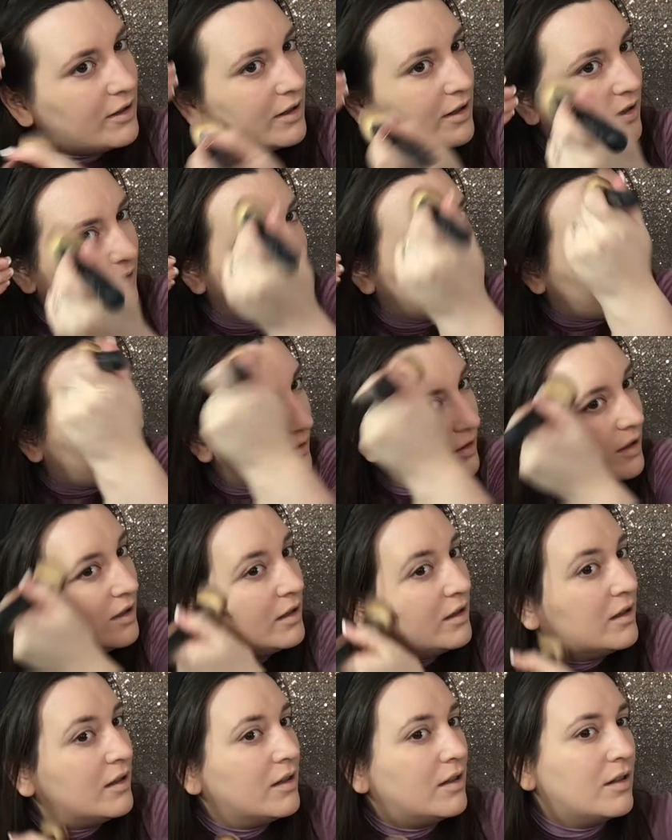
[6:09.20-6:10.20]
enough,
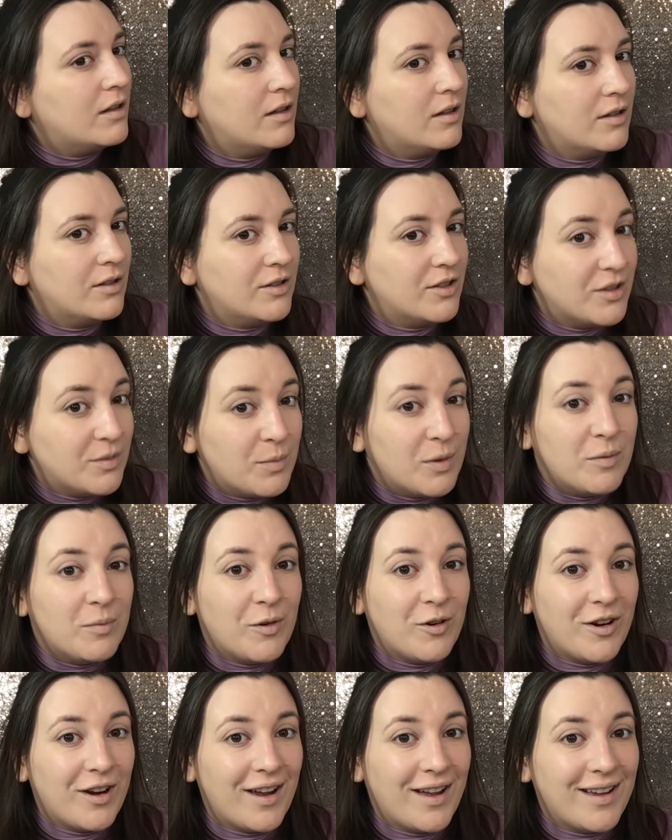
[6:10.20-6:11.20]
just put
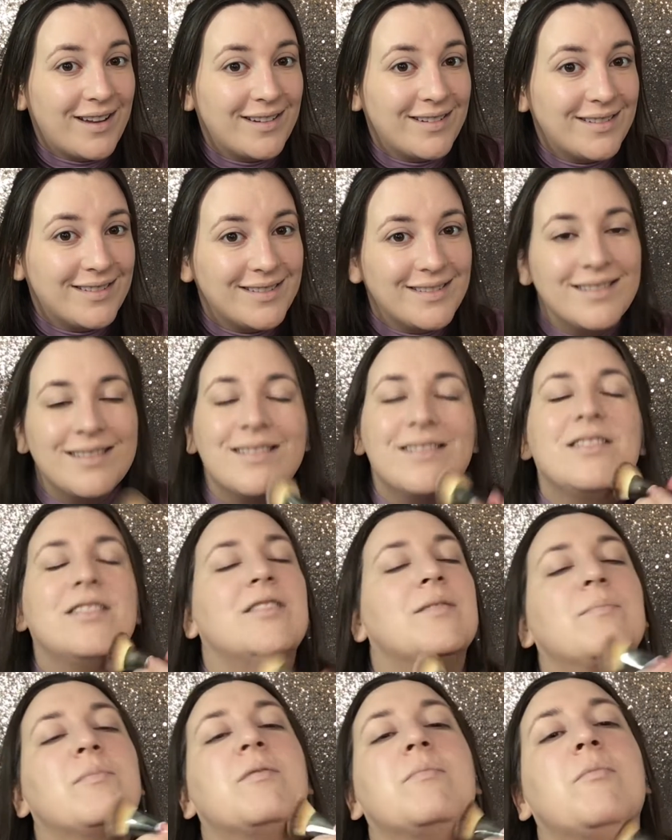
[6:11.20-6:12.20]
more on.
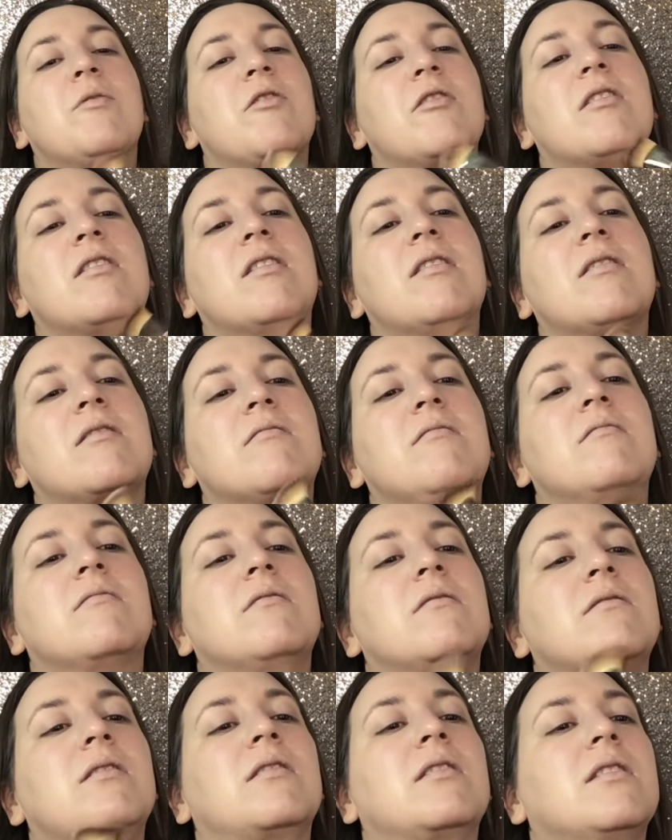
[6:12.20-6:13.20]
Just put more
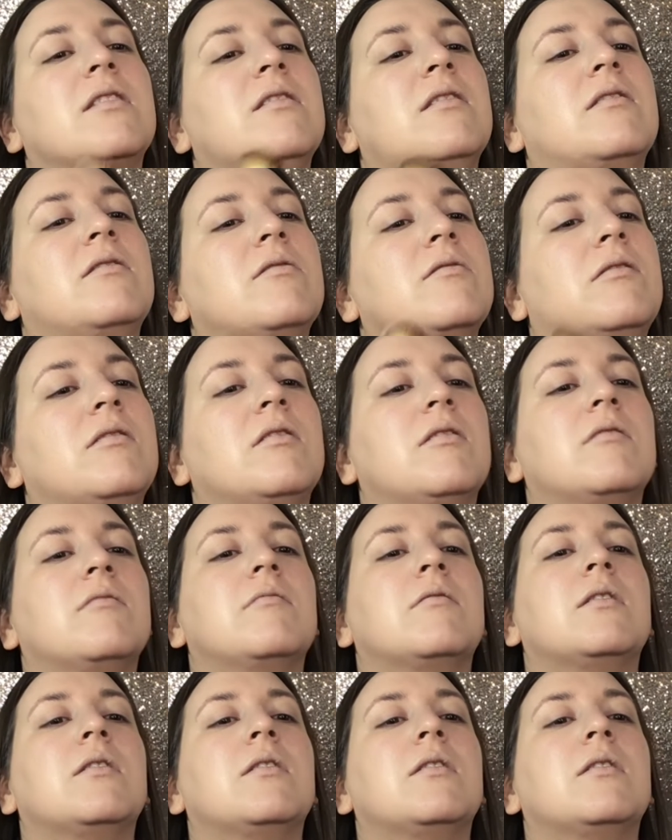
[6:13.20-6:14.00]
on. Get under there.